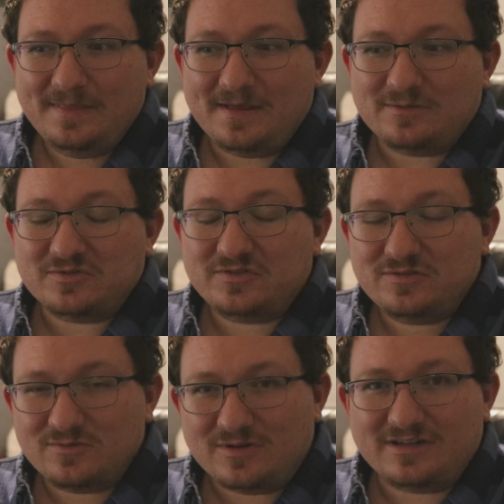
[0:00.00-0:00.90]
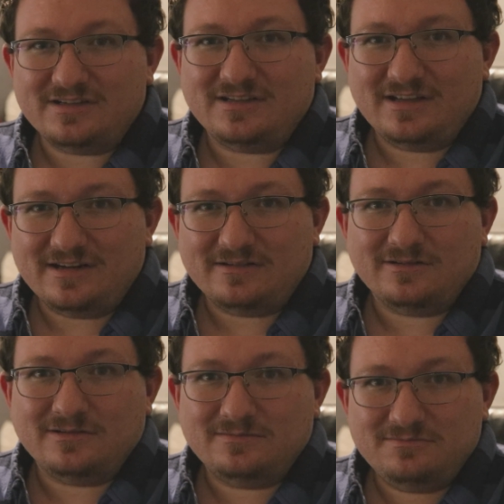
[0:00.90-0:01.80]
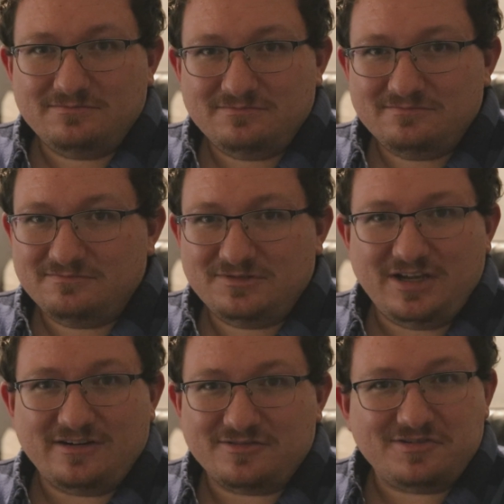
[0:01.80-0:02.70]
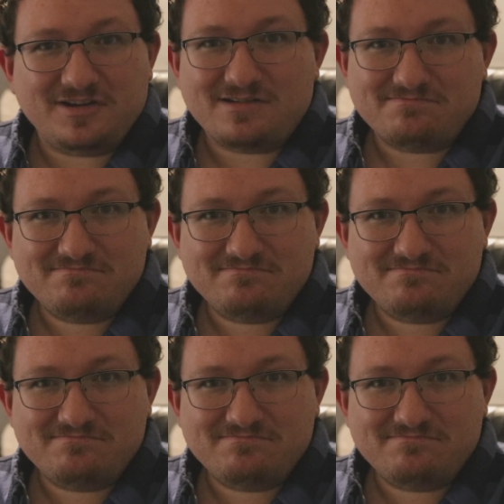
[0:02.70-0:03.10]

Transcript: that was squatting in our shop.